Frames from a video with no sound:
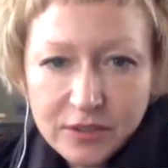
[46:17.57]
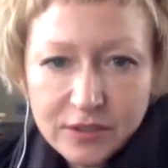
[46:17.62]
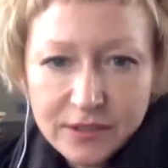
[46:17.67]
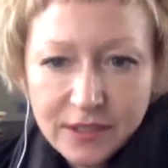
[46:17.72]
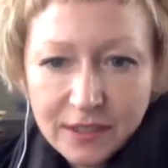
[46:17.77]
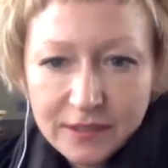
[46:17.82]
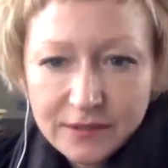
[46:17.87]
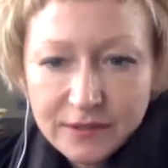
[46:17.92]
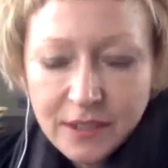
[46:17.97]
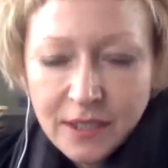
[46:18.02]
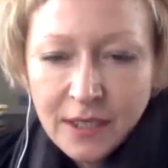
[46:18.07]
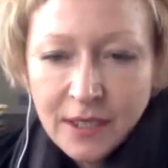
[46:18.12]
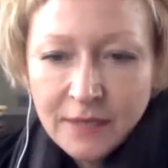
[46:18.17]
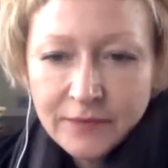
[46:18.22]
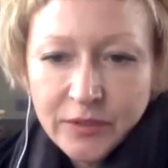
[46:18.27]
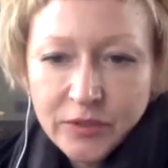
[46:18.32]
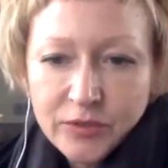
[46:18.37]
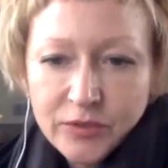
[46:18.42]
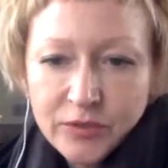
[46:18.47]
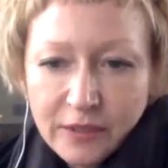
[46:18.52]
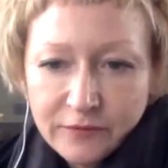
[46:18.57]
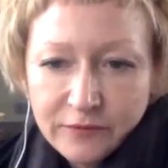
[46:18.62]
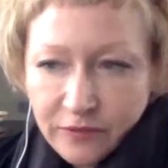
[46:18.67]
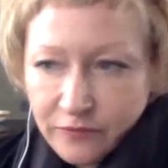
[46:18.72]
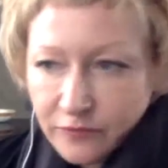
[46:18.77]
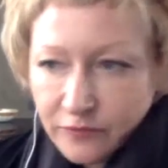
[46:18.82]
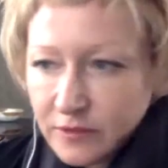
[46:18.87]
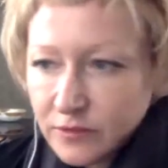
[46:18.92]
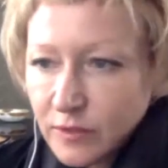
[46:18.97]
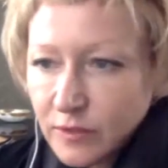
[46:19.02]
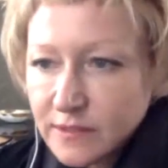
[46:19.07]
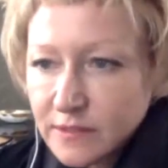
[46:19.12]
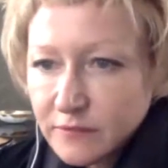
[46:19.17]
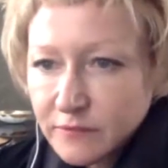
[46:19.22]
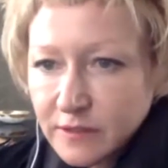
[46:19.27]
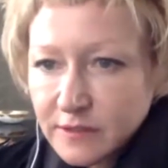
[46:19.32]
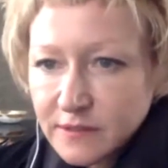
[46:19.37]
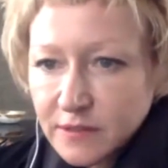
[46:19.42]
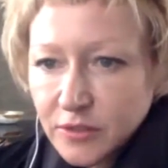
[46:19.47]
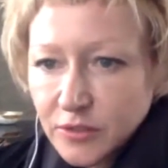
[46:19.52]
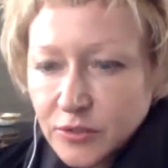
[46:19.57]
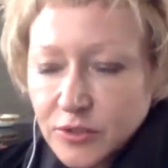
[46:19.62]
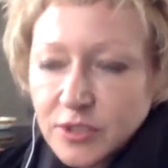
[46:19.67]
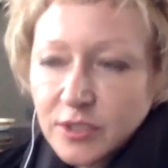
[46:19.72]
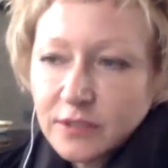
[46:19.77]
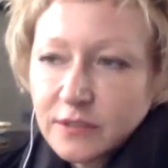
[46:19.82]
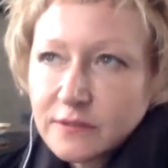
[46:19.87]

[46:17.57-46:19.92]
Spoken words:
then you have different ways of execution.